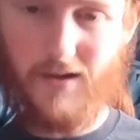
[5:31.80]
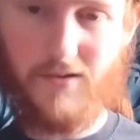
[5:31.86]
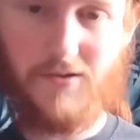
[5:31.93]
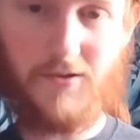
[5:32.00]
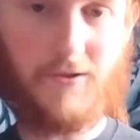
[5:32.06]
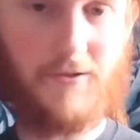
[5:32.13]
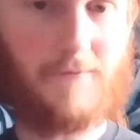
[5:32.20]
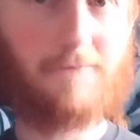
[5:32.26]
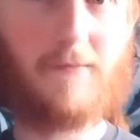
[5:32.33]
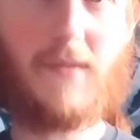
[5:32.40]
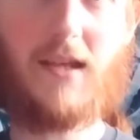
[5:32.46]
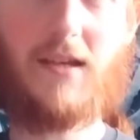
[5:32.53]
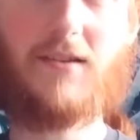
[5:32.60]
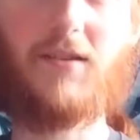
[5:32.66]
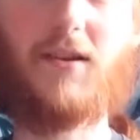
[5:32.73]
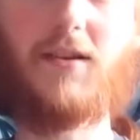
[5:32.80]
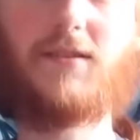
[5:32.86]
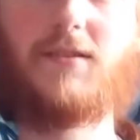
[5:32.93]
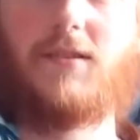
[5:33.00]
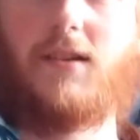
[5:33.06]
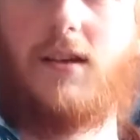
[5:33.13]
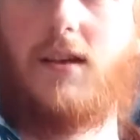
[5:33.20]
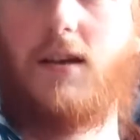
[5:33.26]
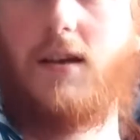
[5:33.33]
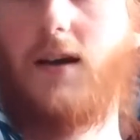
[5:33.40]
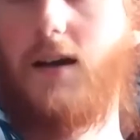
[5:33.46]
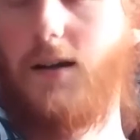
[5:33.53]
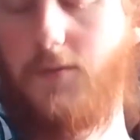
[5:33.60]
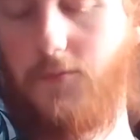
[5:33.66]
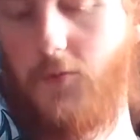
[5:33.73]
So that's nice.
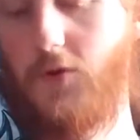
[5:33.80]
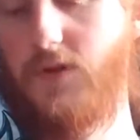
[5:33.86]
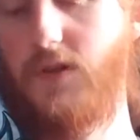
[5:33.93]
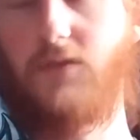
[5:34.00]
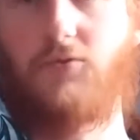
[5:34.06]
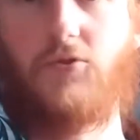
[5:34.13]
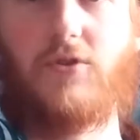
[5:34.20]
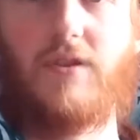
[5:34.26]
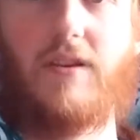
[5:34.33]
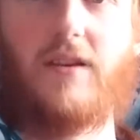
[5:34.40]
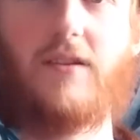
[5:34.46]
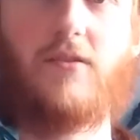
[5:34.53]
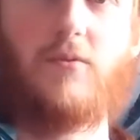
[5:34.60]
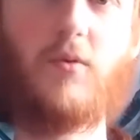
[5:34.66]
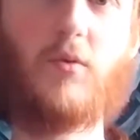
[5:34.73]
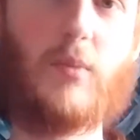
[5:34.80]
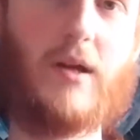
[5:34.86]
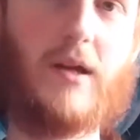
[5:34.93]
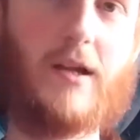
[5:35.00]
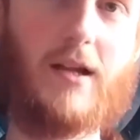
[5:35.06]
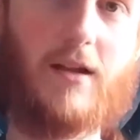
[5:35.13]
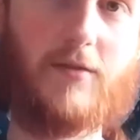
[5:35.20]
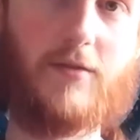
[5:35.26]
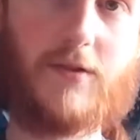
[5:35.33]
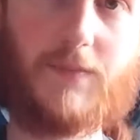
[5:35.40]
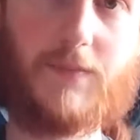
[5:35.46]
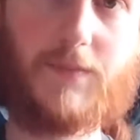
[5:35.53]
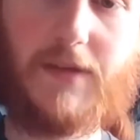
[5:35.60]
And once he rotates, there won't be any left.